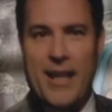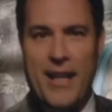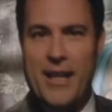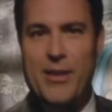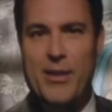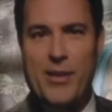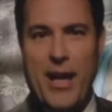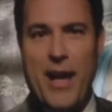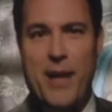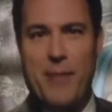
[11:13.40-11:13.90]

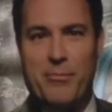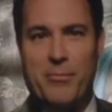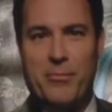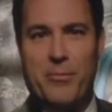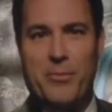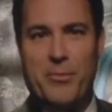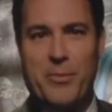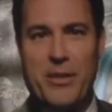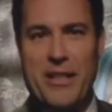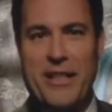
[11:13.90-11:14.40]
Sam,
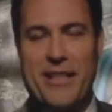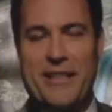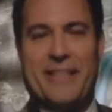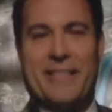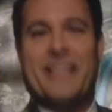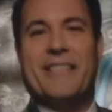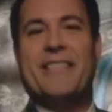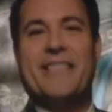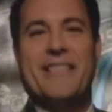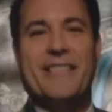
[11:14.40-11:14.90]
Dean,
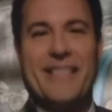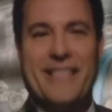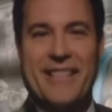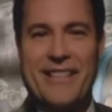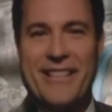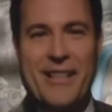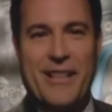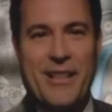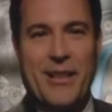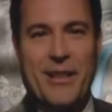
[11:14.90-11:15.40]

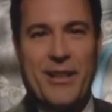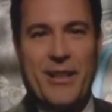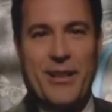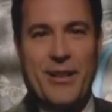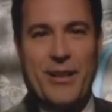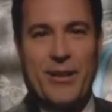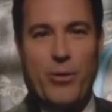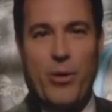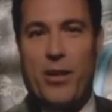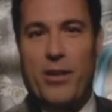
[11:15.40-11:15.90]

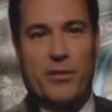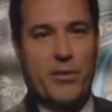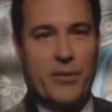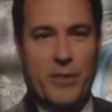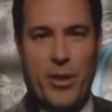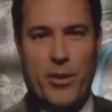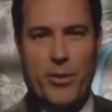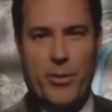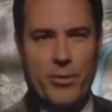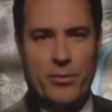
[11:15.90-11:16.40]
what?
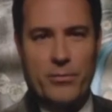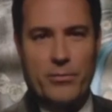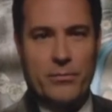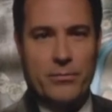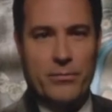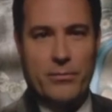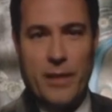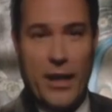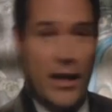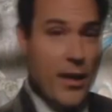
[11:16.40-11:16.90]
No
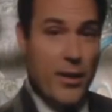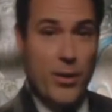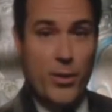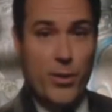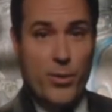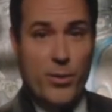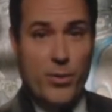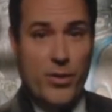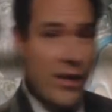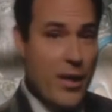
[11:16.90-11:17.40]

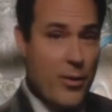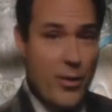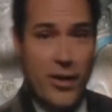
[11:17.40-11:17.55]
hellos, how